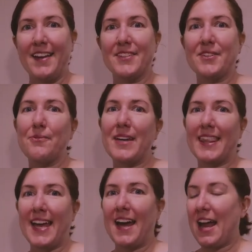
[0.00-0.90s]
So with
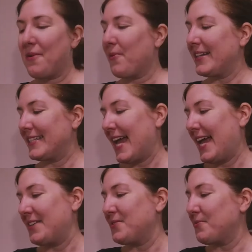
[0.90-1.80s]
that, I want to
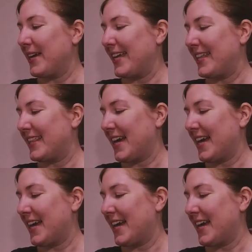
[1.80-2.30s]
end with